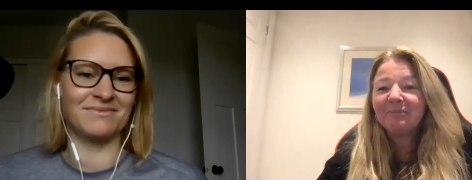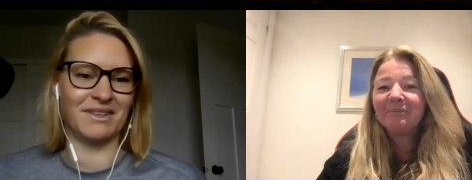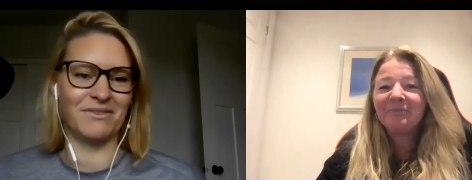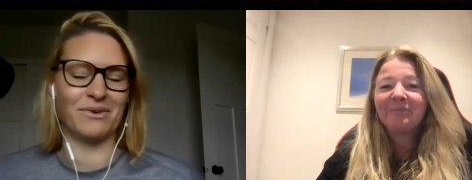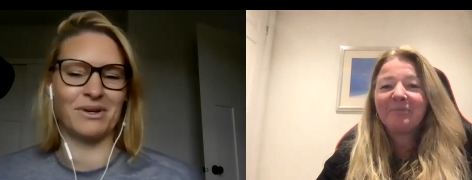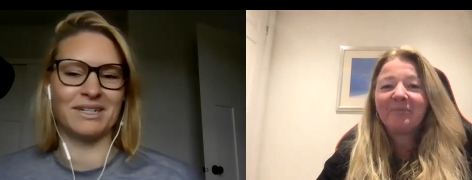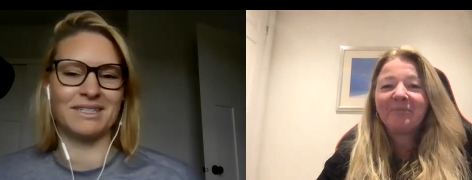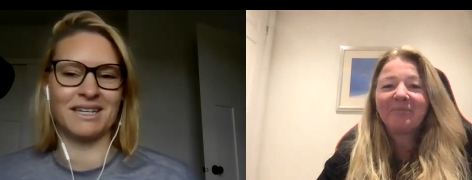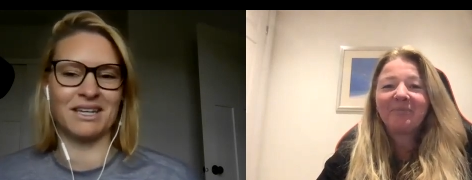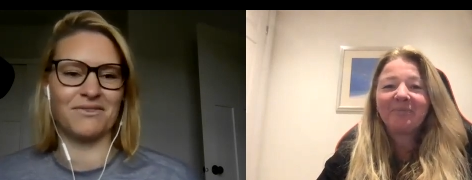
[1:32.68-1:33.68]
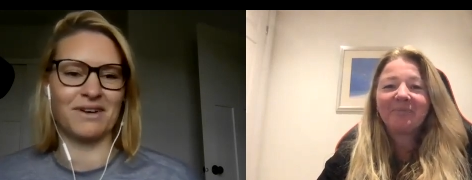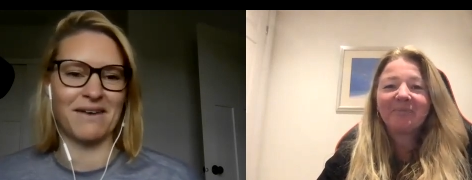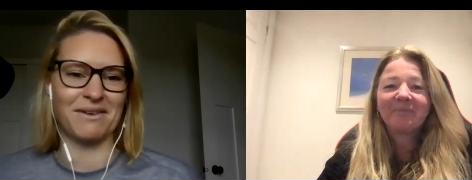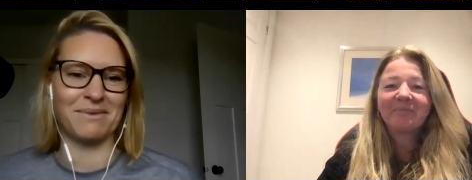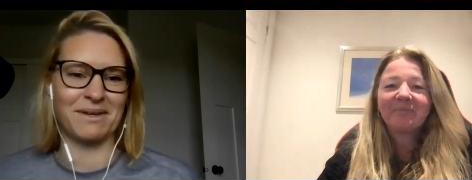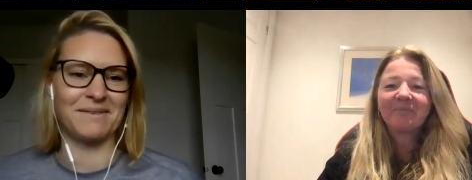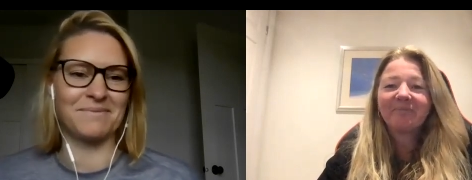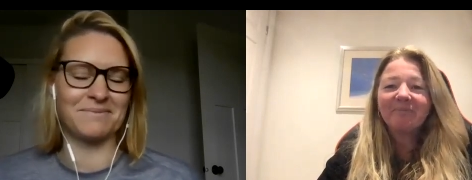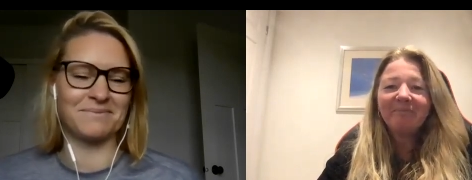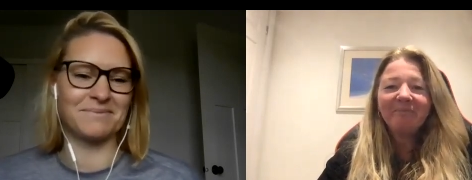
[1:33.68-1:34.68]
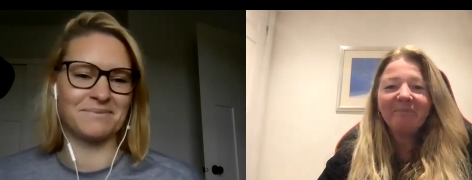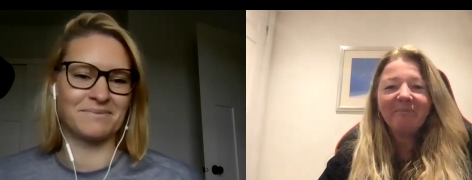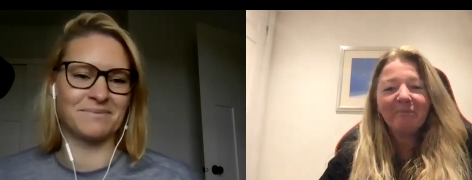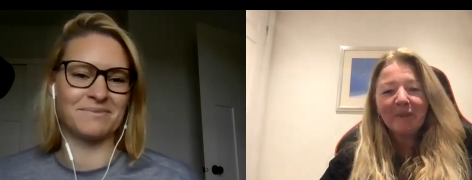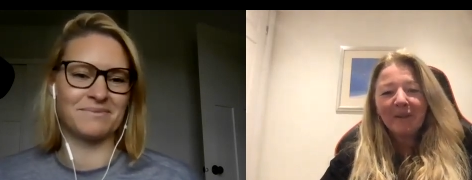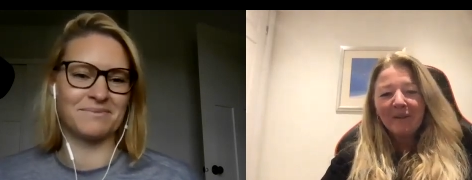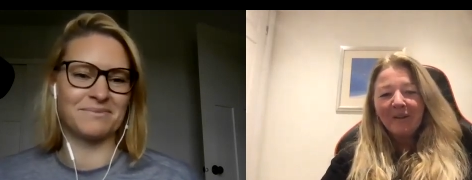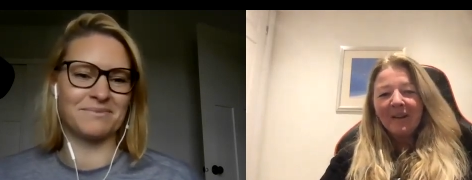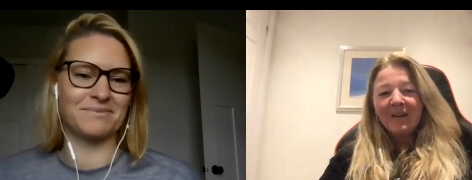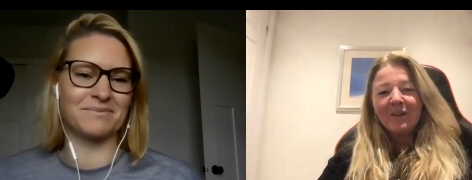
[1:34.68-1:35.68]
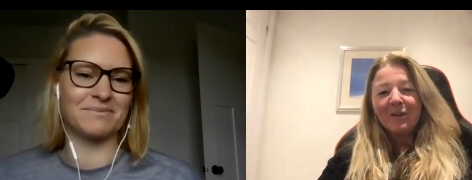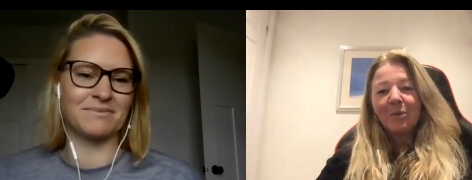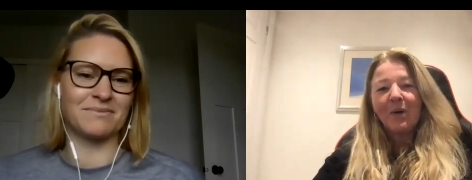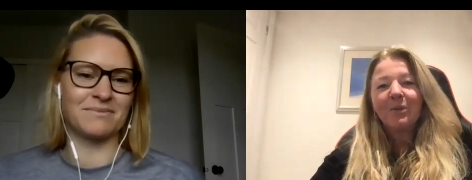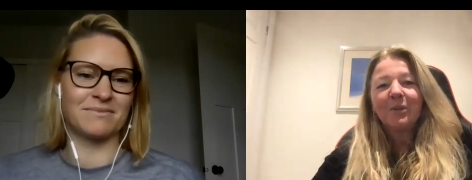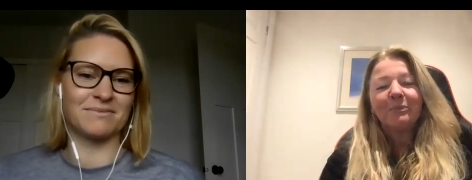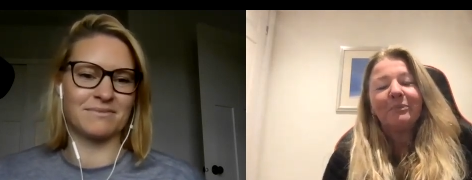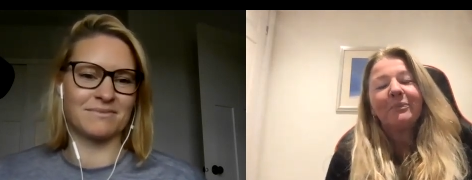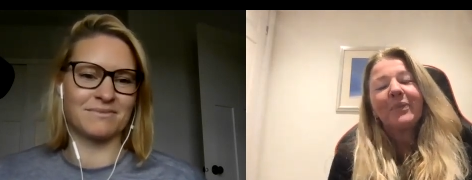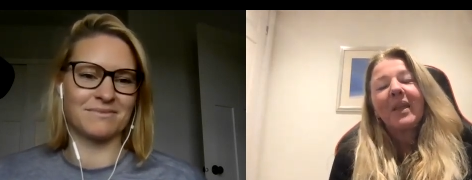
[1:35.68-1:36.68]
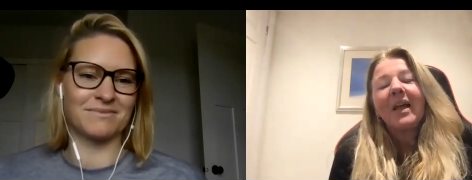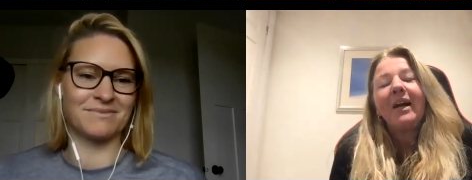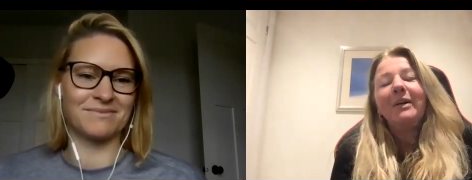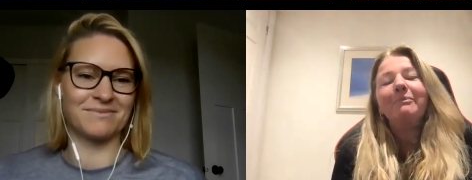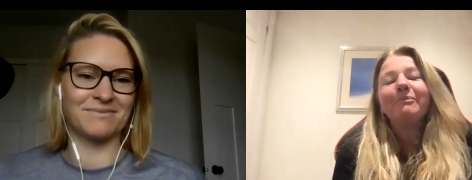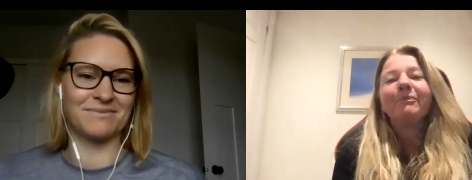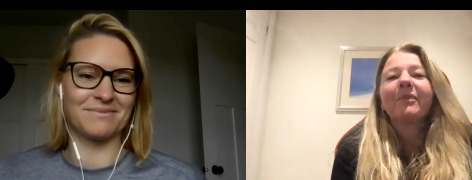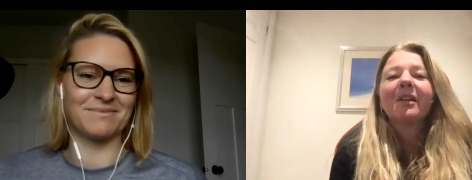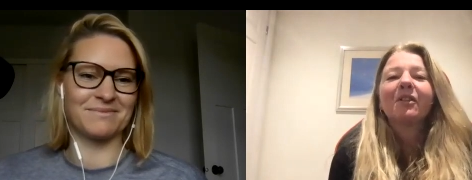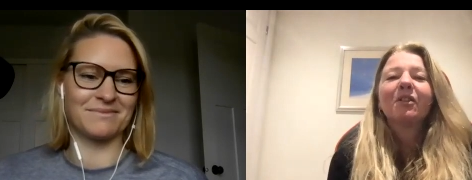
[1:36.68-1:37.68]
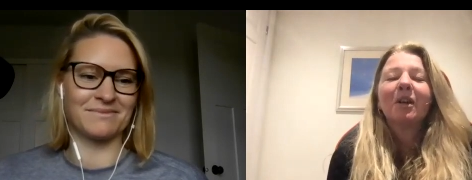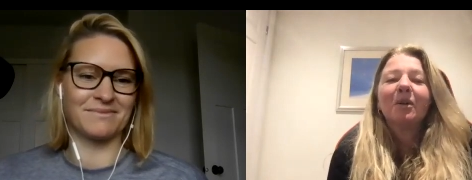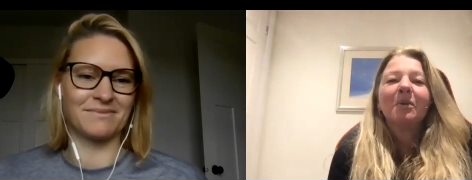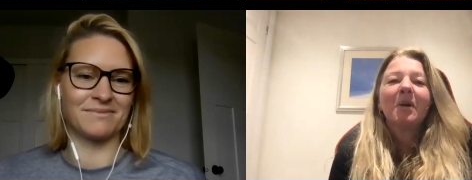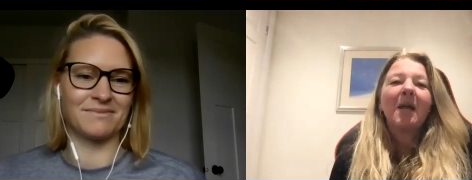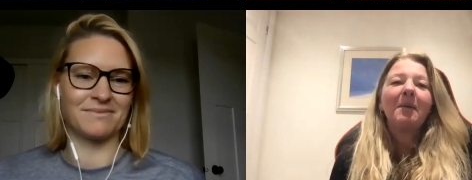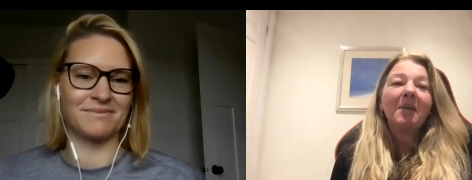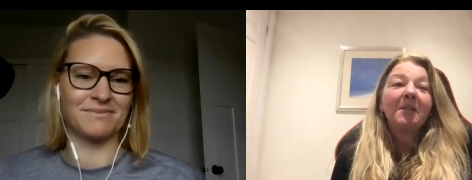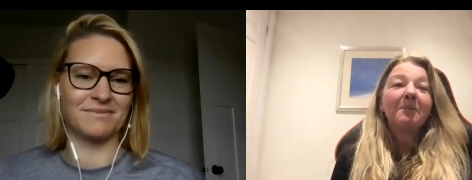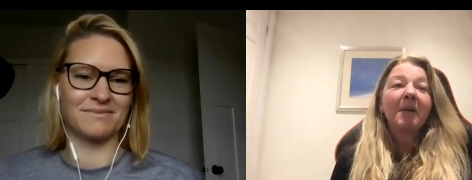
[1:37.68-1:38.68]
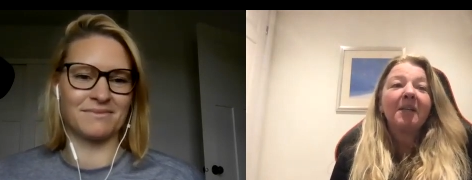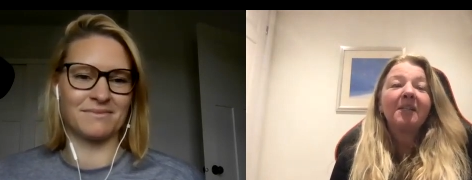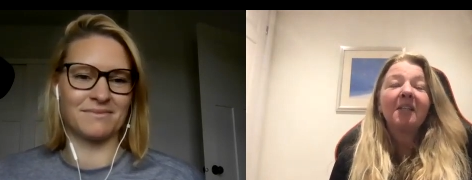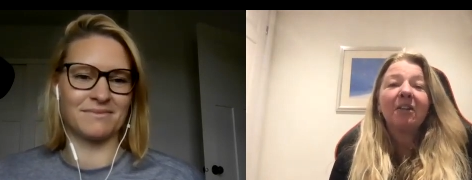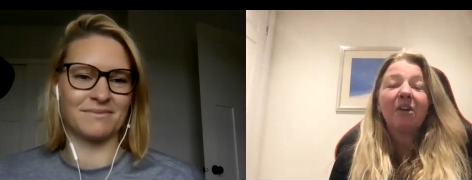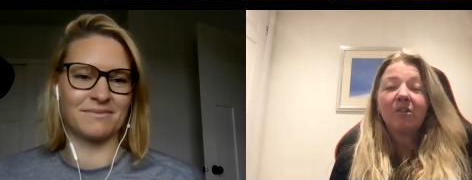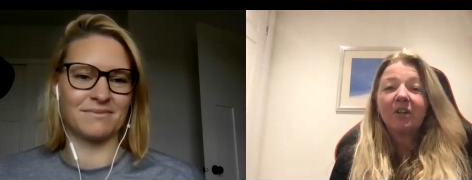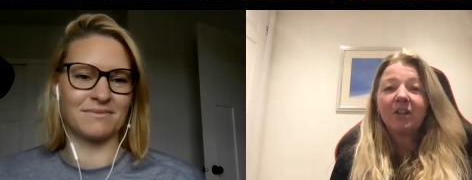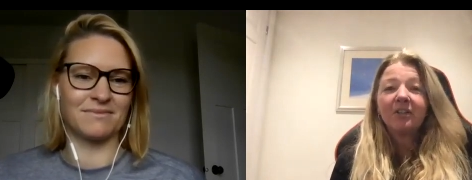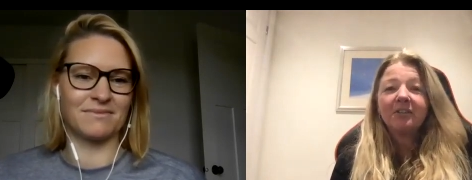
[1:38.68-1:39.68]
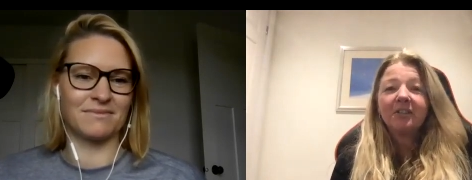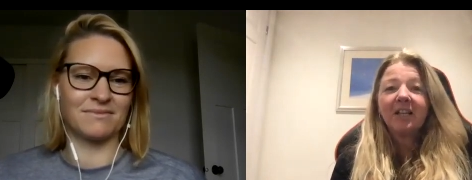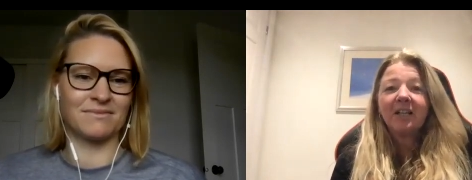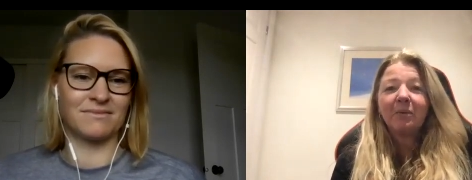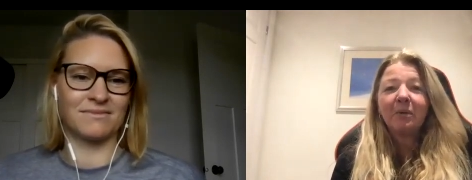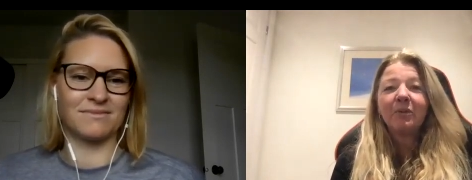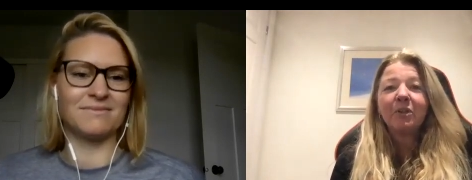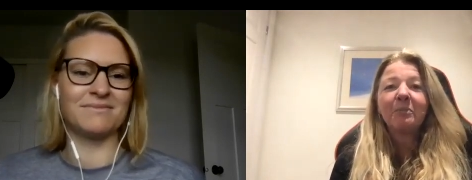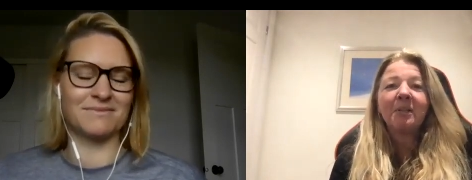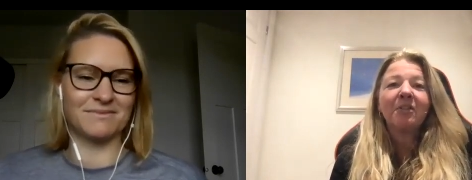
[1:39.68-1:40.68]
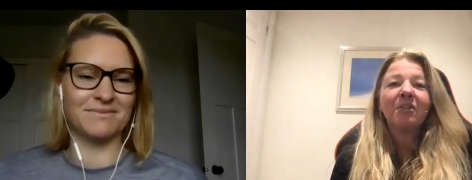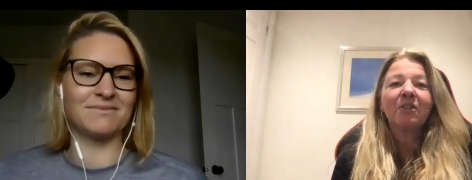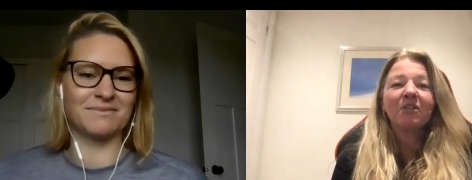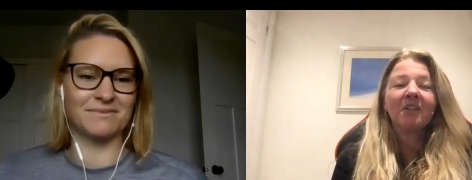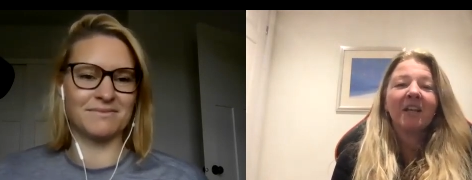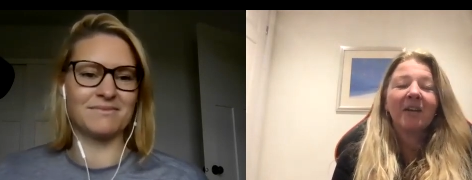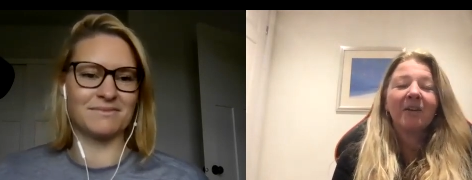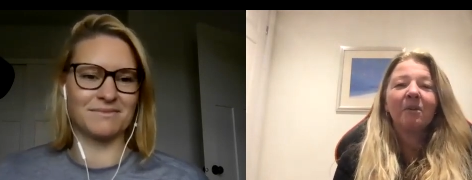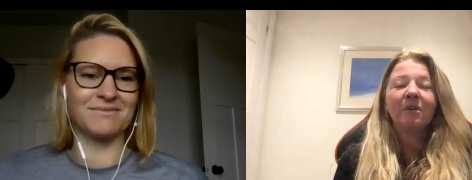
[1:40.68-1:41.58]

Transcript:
Speaker 1: Of course. Thank you for having me.
Speaker 2: You're welcome. Um, so Amy is based in Oregon, and we've just been discussing how